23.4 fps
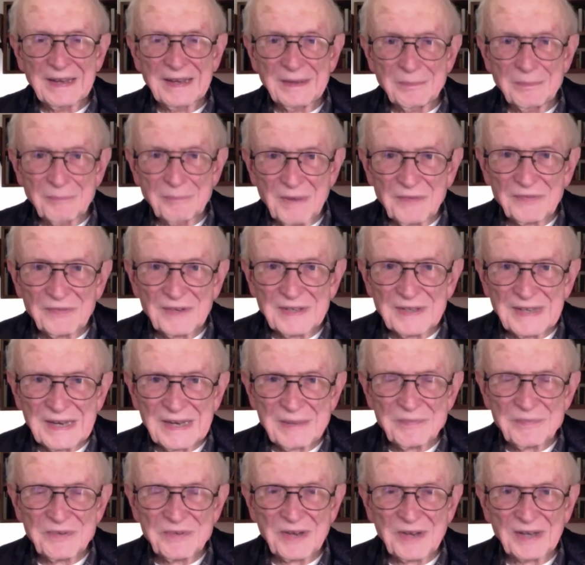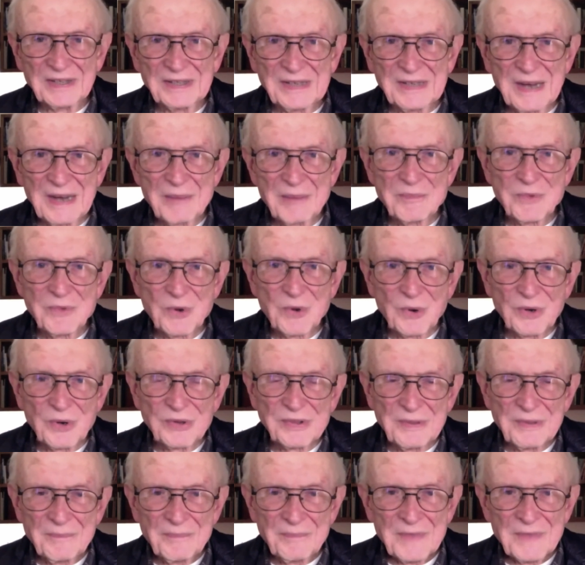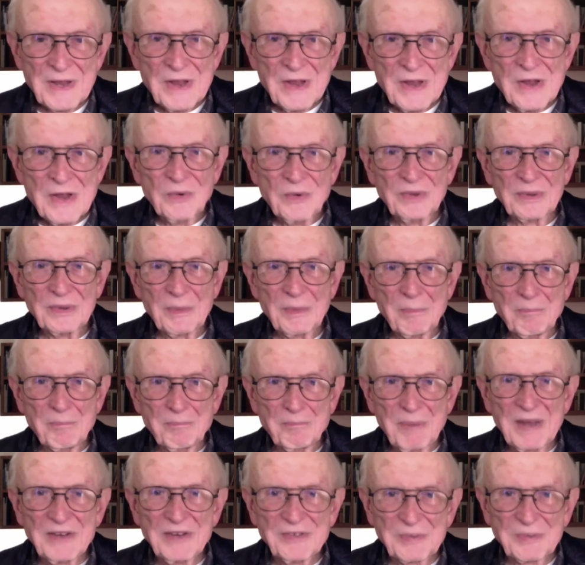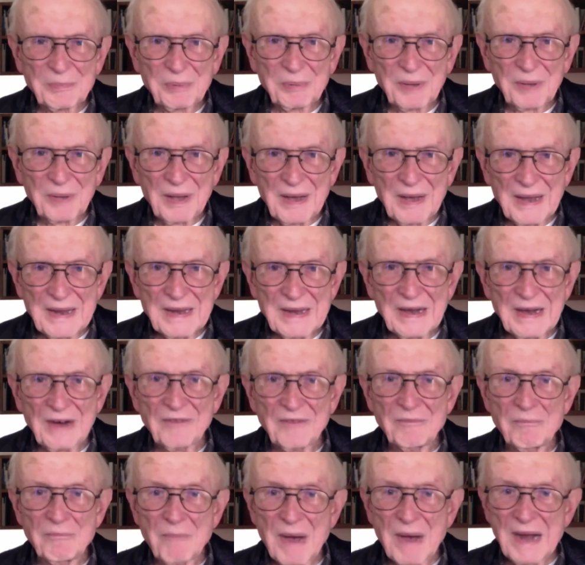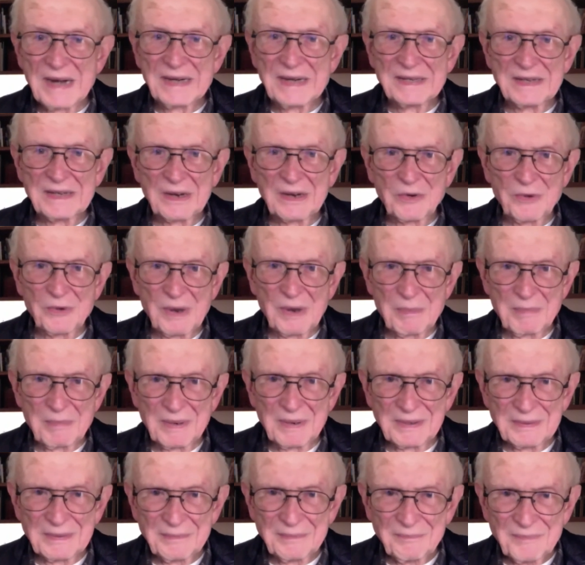Mifflin Gibbs had come north with a big supply of mining equipment,